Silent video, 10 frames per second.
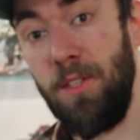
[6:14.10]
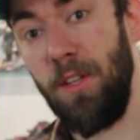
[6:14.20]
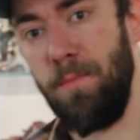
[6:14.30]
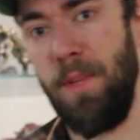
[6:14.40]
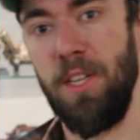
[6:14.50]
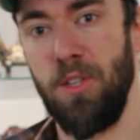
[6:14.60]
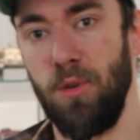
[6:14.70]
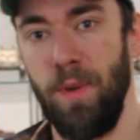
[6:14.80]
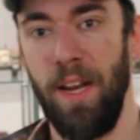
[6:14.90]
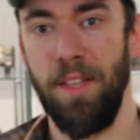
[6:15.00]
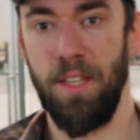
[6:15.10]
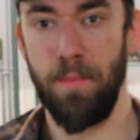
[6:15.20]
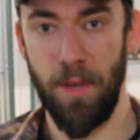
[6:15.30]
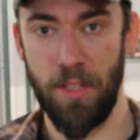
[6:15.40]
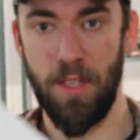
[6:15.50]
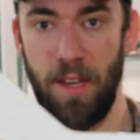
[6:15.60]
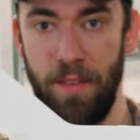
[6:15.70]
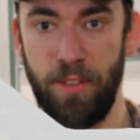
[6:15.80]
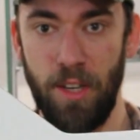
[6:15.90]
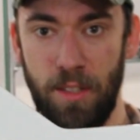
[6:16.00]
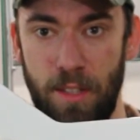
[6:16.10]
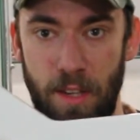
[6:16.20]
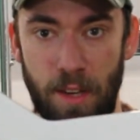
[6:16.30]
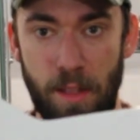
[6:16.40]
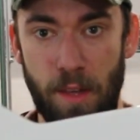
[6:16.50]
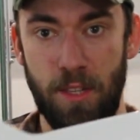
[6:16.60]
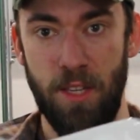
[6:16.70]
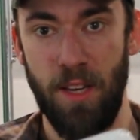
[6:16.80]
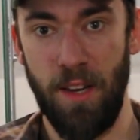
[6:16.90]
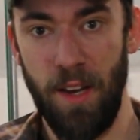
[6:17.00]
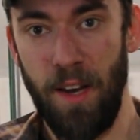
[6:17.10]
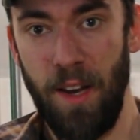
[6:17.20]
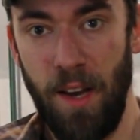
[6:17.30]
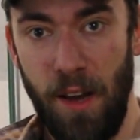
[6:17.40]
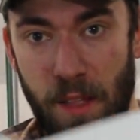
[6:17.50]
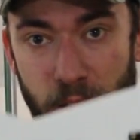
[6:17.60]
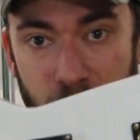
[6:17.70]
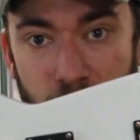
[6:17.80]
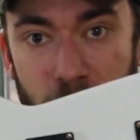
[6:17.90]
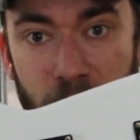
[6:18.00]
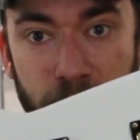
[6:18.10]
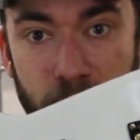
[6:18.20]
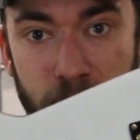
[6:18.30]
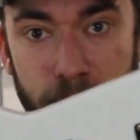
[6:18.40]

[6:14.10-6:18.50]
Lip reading: not miniature related, but I've got this that arrived.